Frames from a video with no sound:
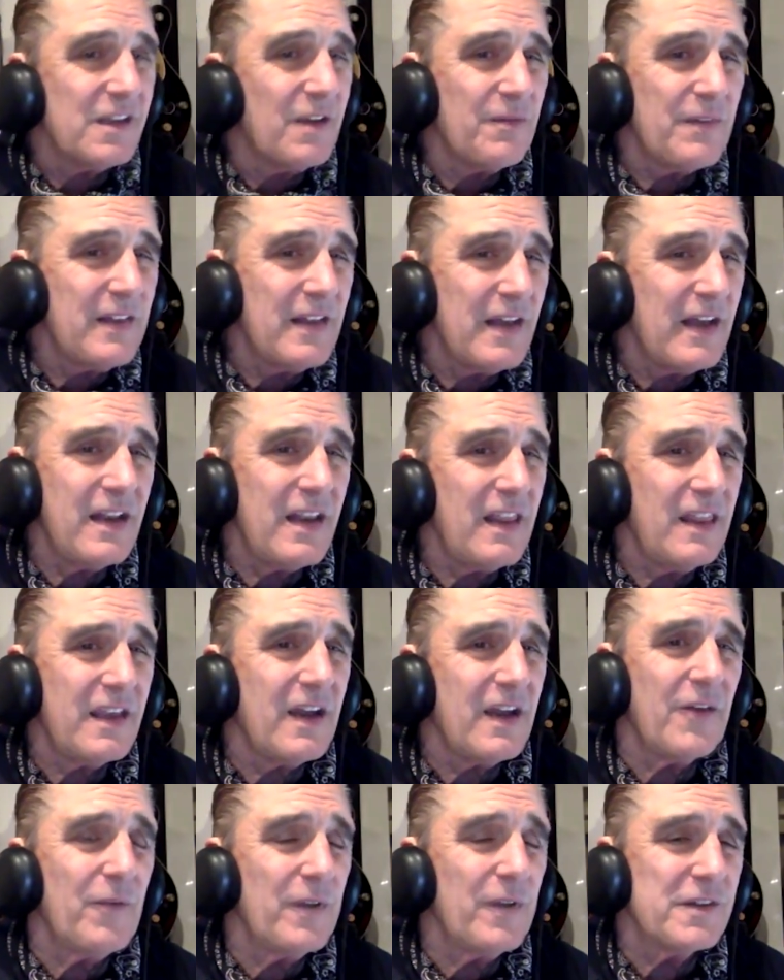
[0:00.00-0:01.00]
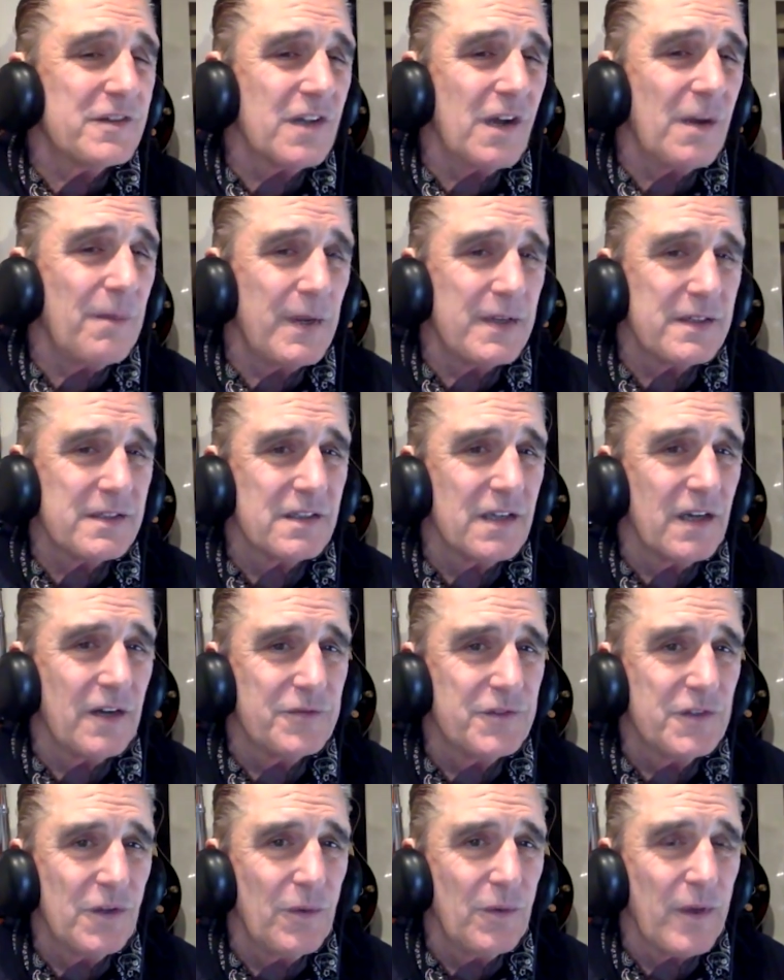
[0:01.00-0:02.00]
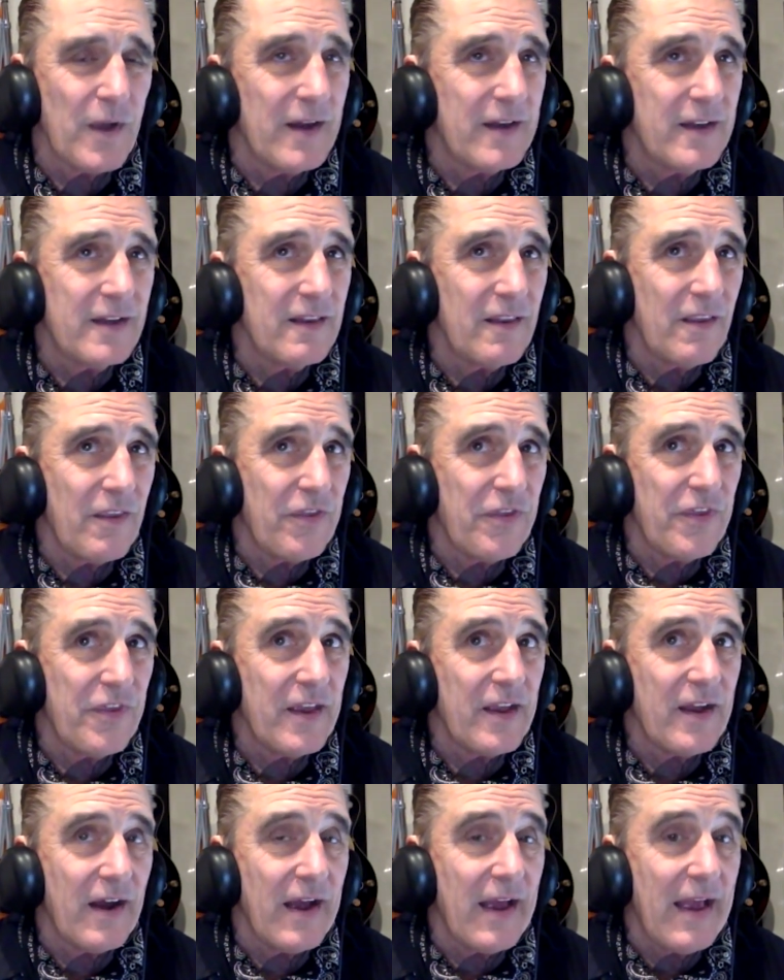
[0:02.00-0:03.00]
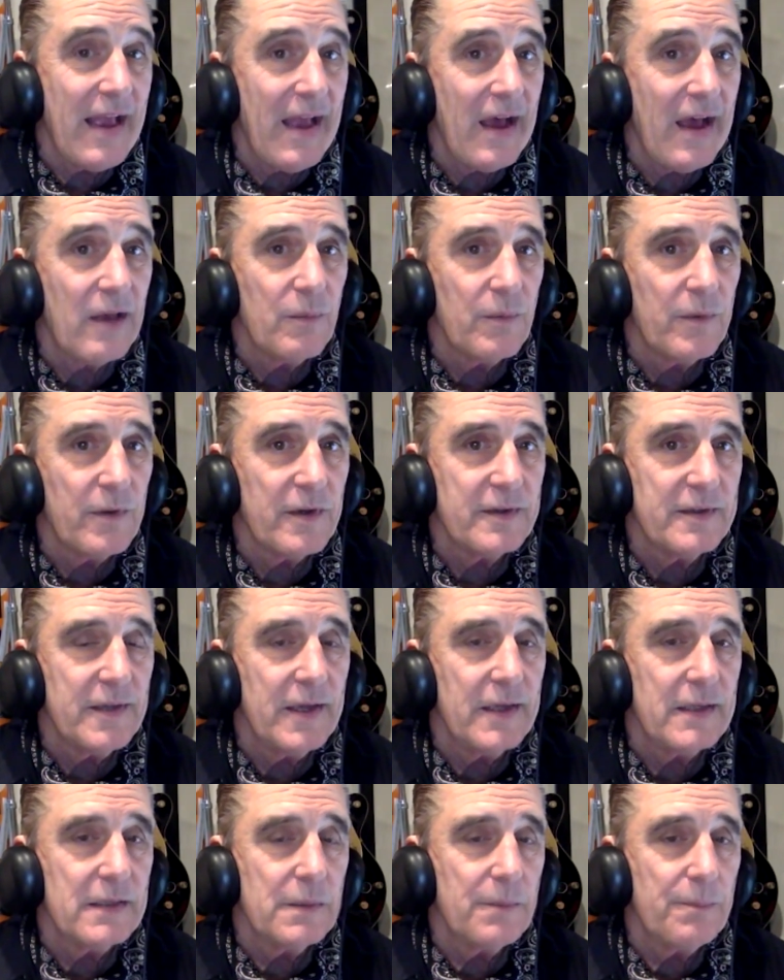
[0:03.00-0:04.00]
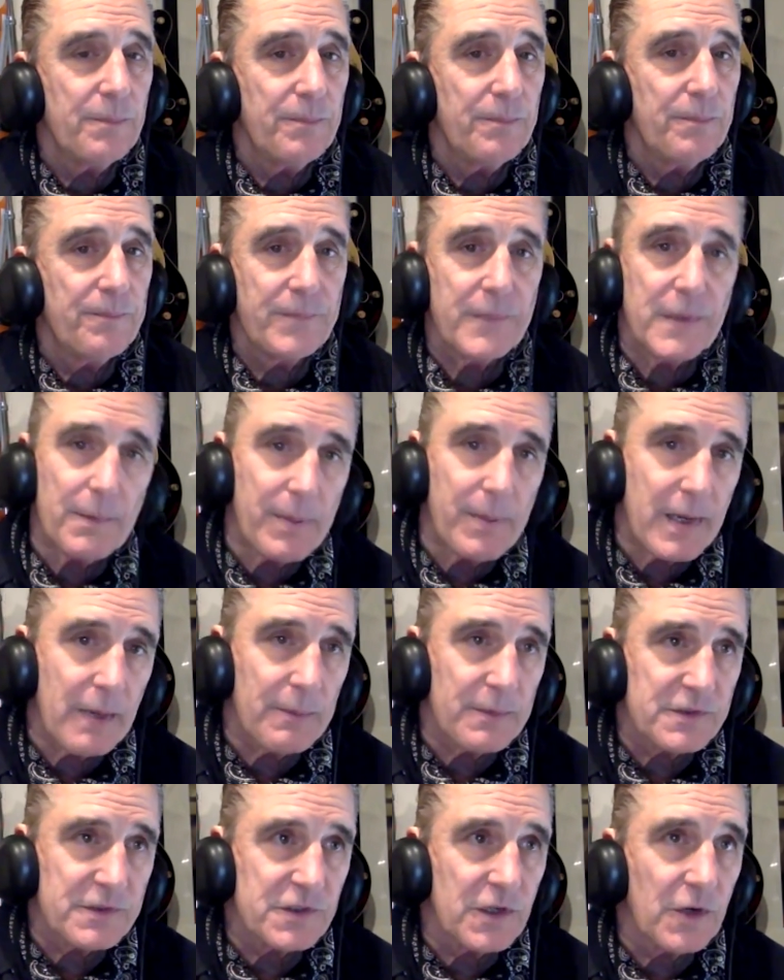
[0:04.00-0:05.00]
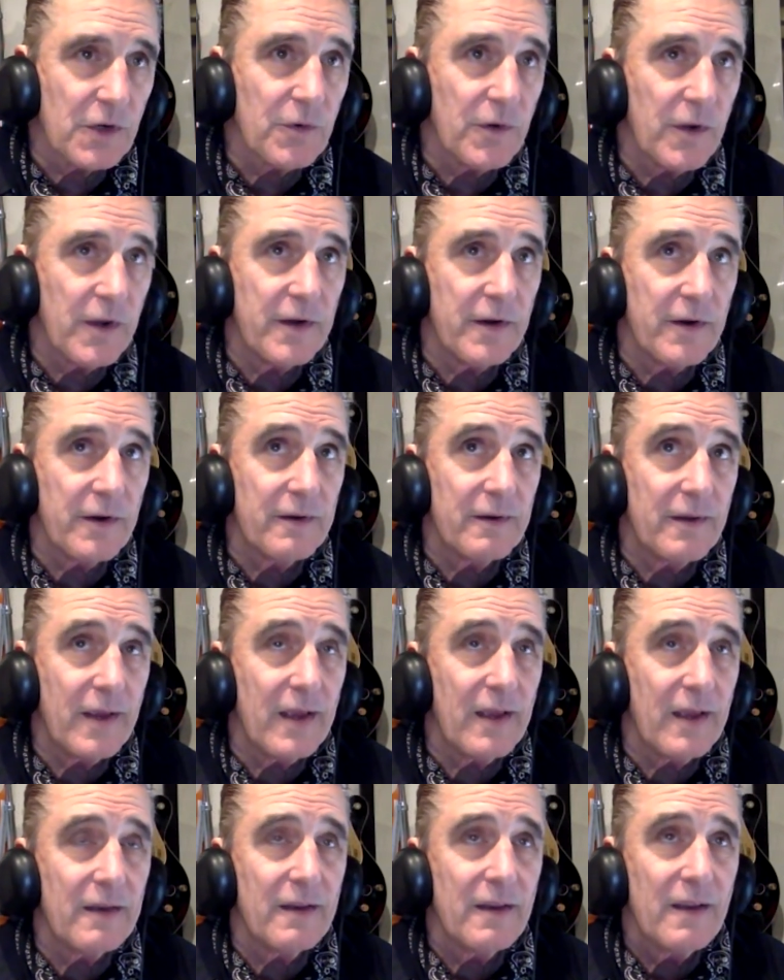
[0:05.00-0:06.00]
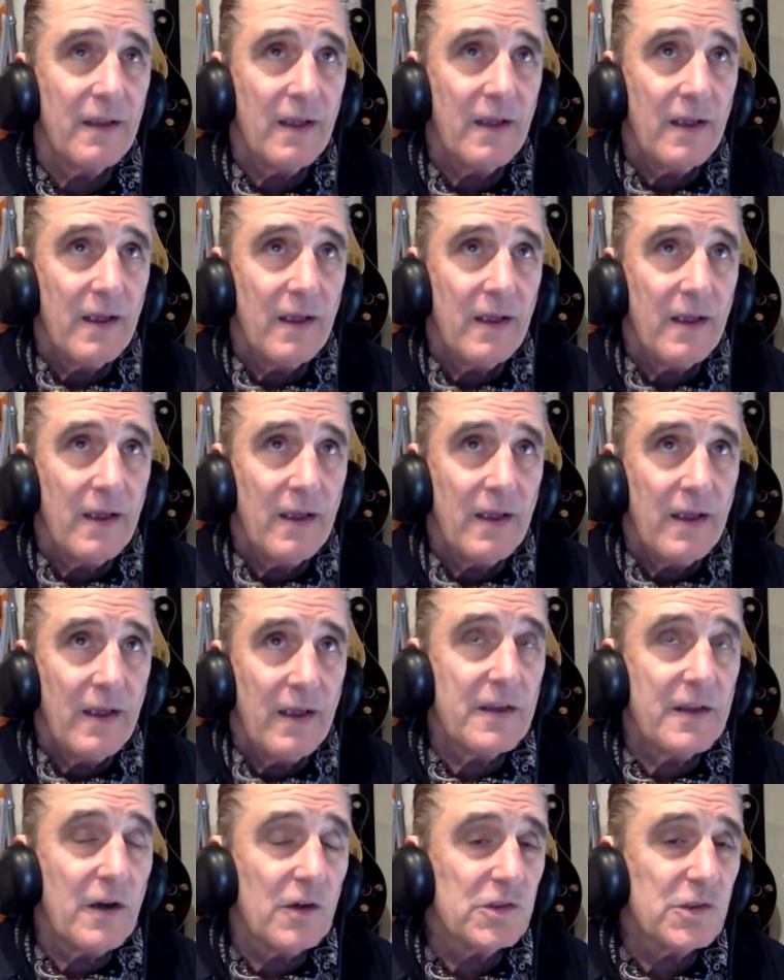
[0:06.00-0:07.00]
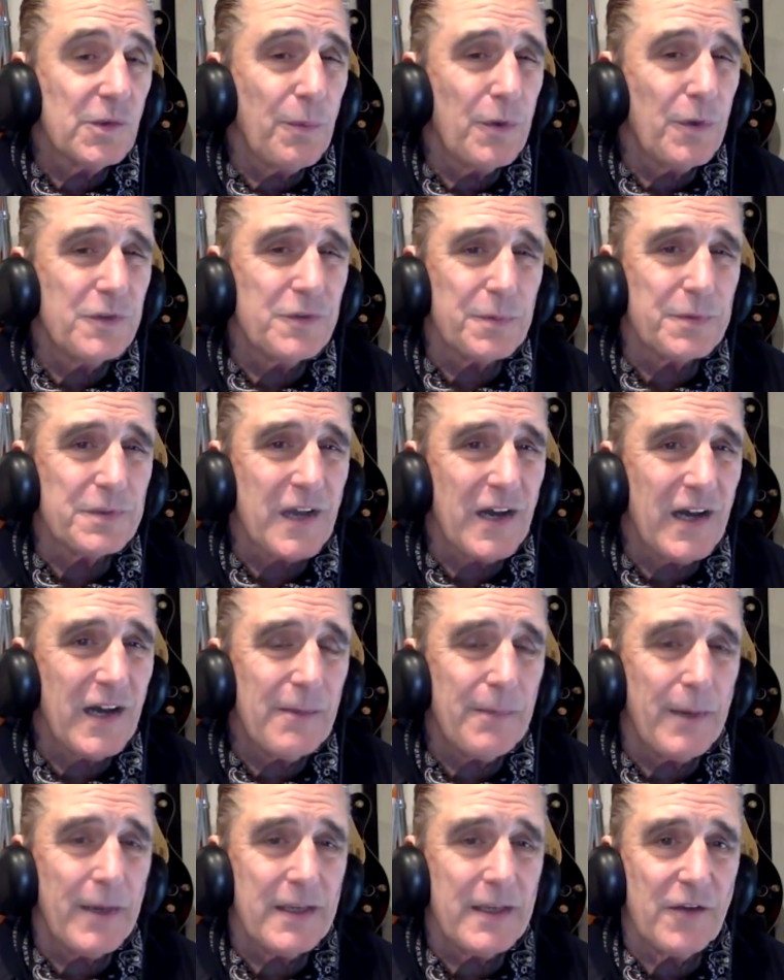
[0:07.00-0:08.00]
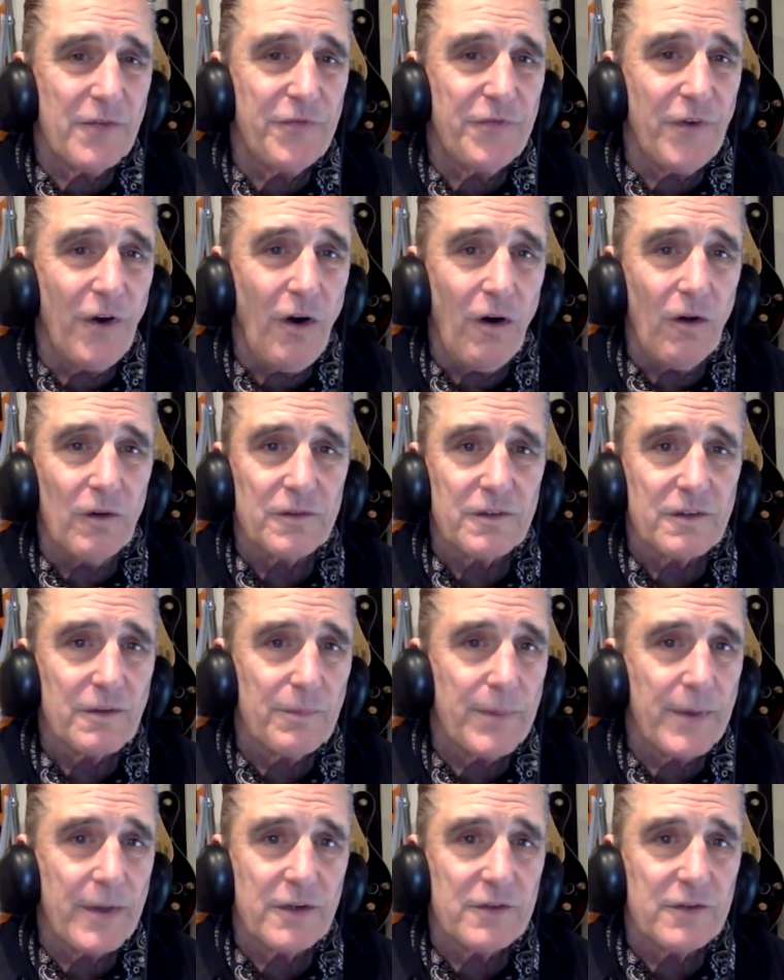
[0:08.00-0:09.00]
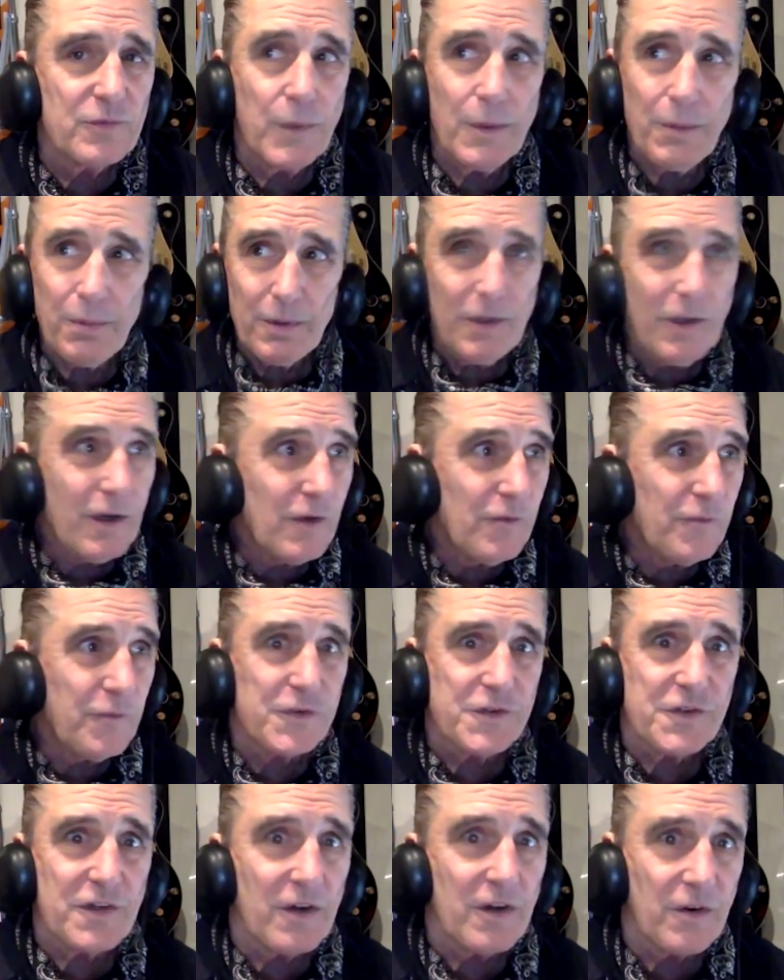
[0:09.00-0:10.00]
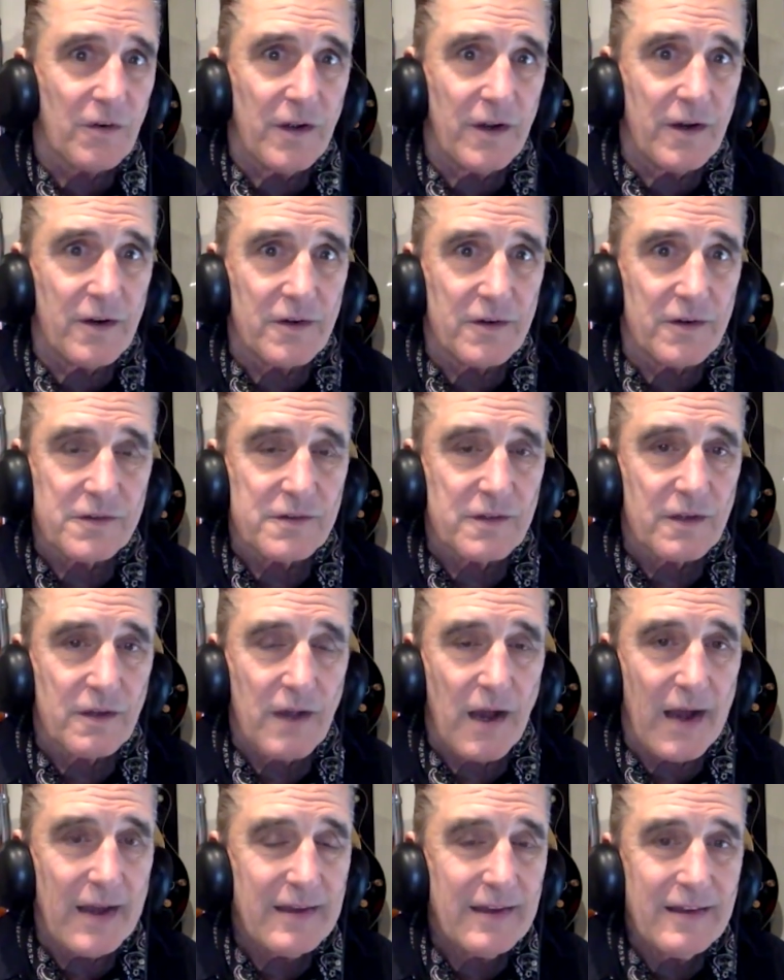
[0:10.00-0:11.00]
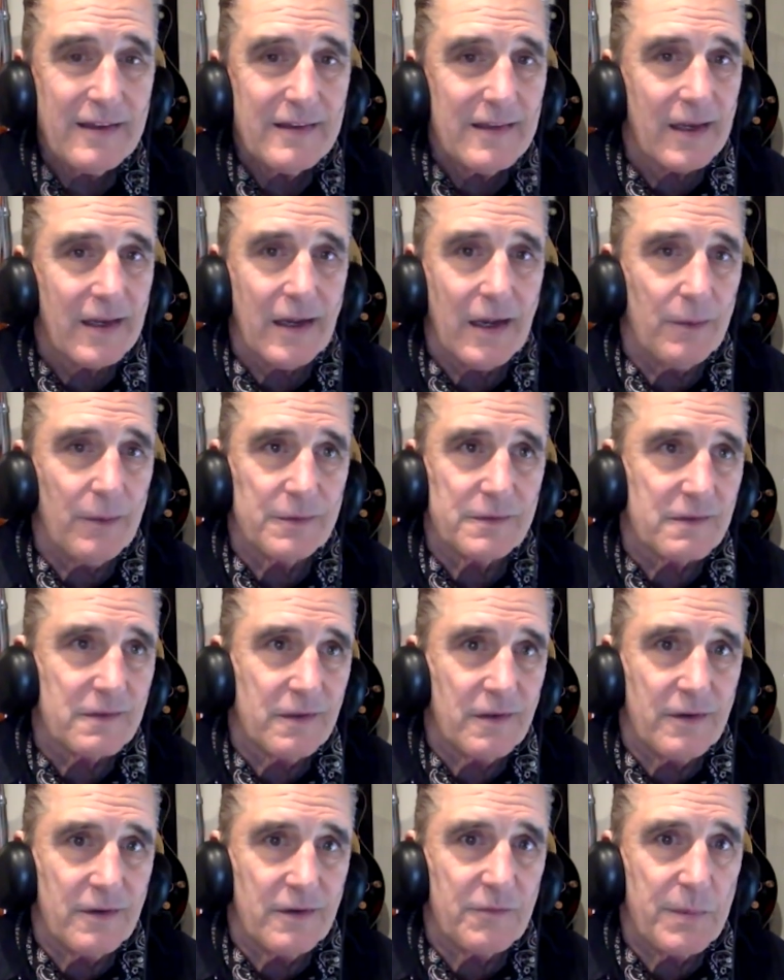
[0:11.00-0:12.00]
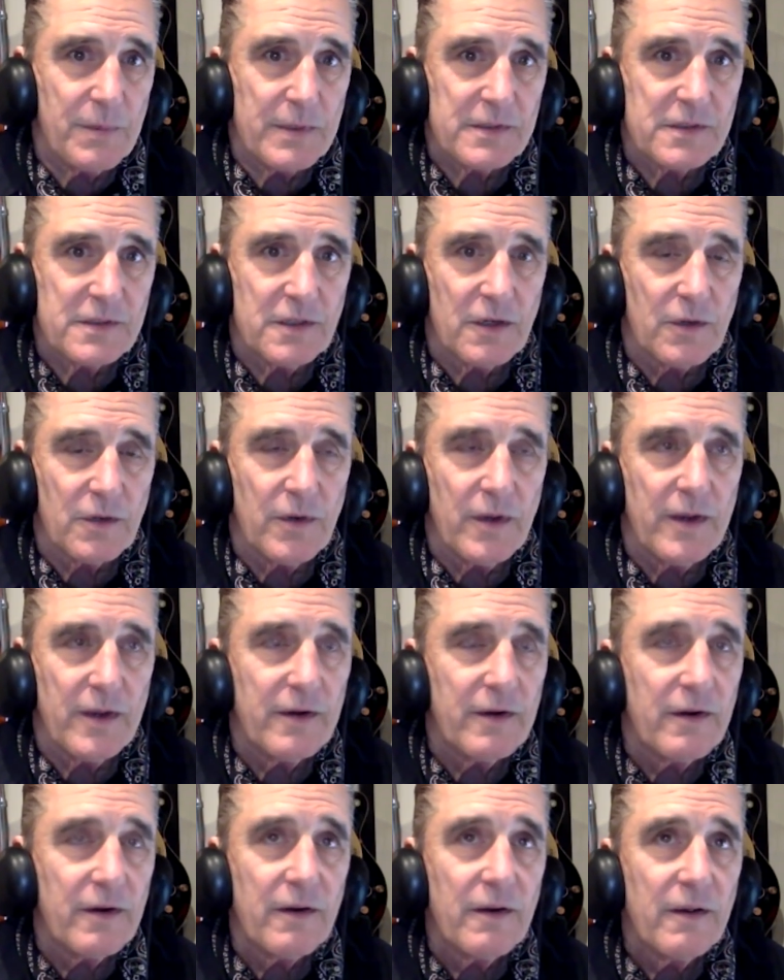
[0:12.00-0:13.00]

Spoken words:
not anything I really saw myself doing. I didn't think I had what it take to become a songwriter, and in the Altar Boys, it was kind of by default because we were looking for songwriters. I didn't think I was good enough to be a songwriter,